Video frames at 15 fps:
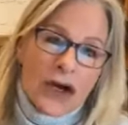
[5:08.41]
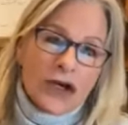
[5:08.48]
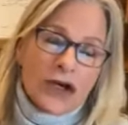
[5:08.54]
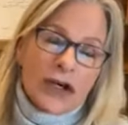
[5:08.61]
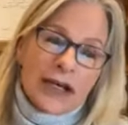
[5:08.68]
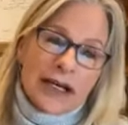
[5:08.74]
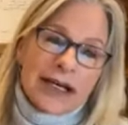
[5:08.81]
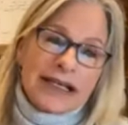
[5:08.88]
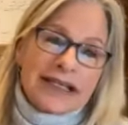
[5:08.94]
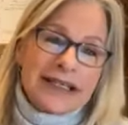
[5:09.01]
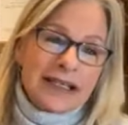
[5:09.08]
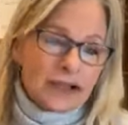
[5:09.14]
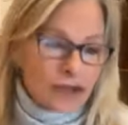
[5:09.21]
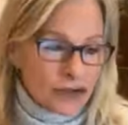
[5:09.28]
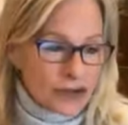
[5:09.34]
You're going to
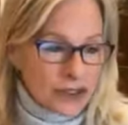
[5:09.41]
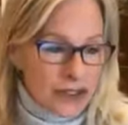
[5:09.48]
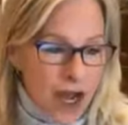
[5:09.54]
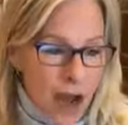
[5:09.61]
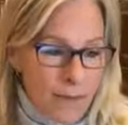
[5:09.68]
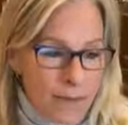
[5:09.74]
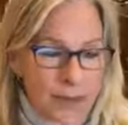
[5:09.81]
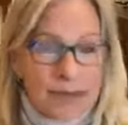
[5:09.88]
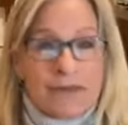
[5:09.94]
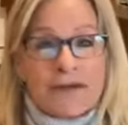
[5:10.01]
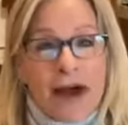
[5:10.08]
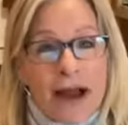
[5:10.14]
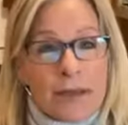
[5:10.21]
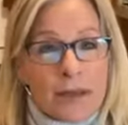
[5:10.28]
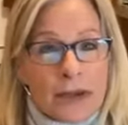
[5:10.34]
continue to not be
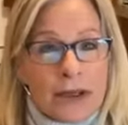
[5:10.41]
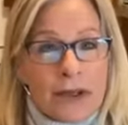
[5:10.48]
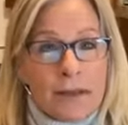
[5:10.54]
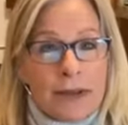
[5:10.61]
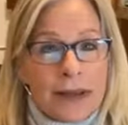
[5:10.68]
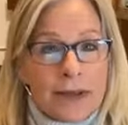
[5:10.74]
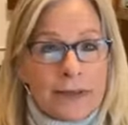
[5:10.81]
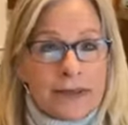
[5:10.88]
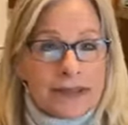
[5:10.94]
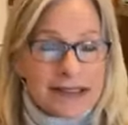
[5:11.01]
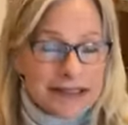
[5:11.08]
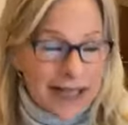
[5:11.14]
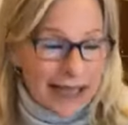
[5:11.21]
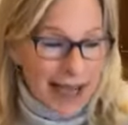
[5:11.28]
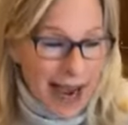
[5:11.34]
vibrant and be able to
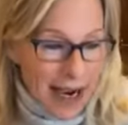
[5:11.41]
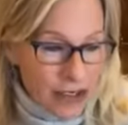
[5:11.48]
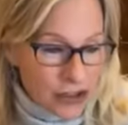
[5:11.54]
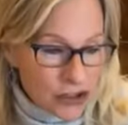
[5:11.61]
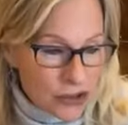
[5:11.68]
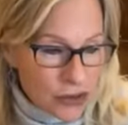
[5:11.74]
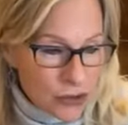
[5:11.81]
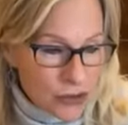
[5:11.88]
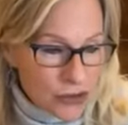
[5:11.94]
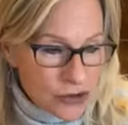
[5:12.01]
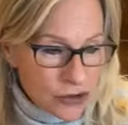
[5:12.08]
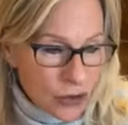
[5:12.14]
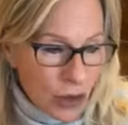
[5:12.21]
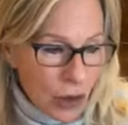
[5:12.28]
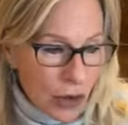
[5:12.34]
take action towards
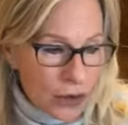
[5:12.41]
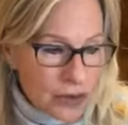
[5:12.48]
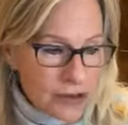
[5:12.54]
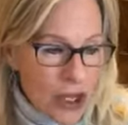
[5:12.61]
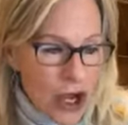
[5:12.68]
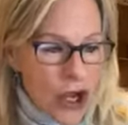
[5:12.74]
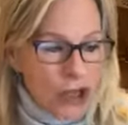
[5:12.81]
your goals.